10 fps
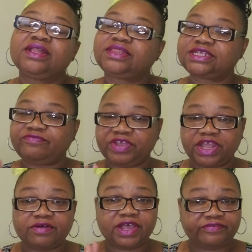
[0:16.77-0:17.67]
This
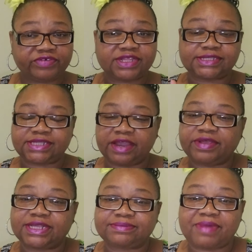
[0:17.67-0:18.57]
video is for the
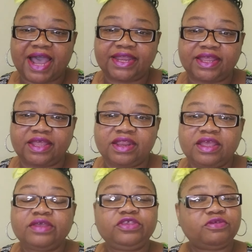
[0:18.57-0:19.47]
serious minded.
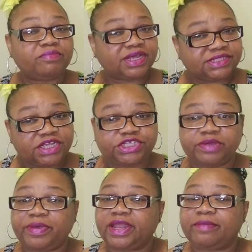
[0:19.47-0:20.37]
You must get your
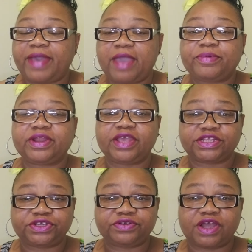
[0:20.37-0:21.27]
pen and paper to get
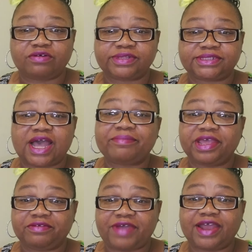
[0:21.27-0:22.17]
your notes. I'm
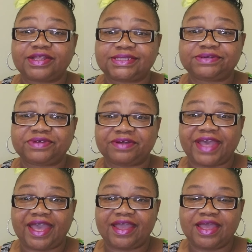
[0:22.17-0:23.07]
getting right into it,
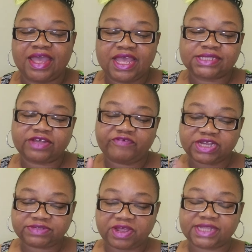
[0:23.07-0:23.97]
okay? So
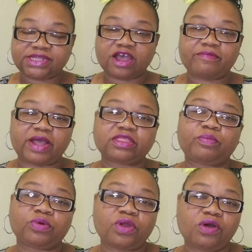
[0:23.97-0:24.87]
first of all, let's talk about the
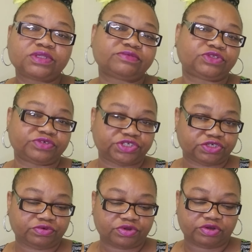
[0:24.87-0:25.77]
pros of doing
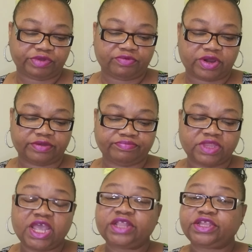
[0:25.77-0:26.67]
general notary work.
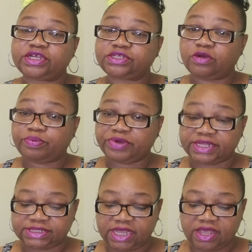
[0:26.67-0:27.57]
There's no
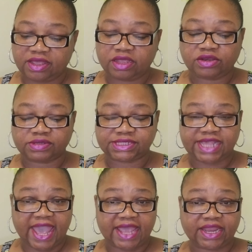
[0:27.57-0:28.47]
printing, no
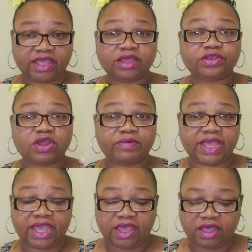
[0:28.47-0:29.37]
scanning, no
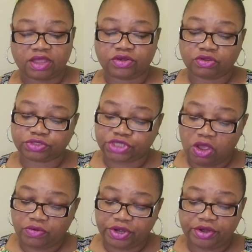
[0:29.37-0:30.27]
ink, no
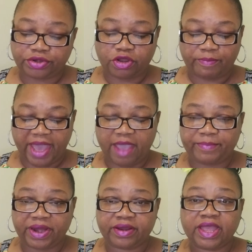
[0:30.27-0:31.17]
toner, no
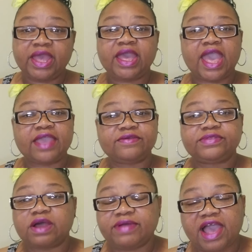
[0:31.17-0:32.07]
paper, and you
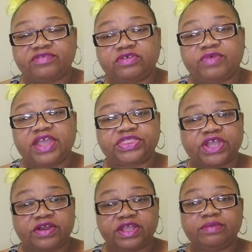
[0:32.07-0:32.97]
don't have to wait
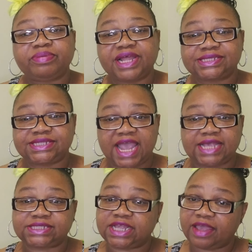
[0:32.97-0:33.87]
30 plus
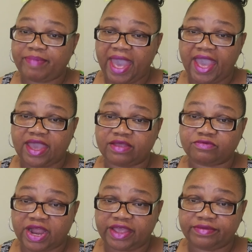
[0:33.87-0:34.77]
days to get paid,
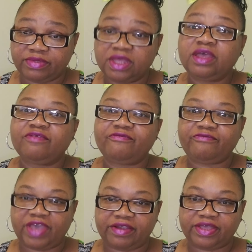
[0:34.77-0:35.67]
right?
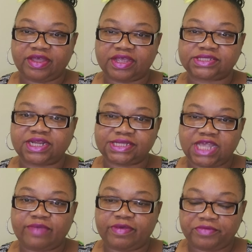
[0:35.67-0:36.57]
Very good. So let's
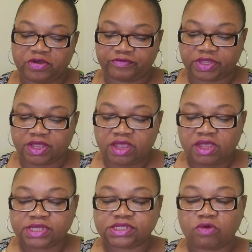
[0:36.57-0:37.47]
keep it moving.
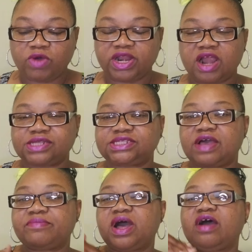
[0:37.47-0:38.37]
So what are
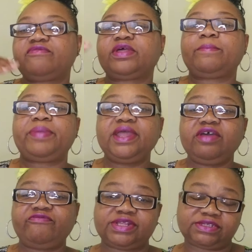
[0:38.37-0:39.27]
some of the
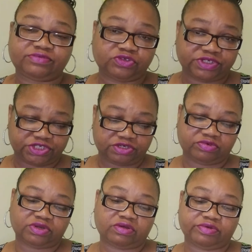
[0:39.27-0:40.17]
benefits of doing
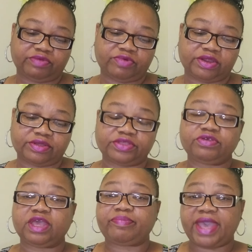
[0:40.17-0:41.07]
general notary work? You
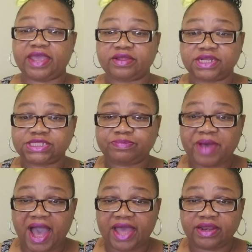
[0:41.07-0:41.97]
get paid on the
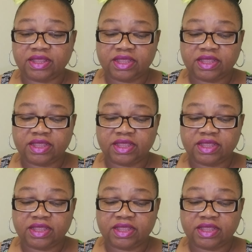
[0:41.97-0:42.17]
spot.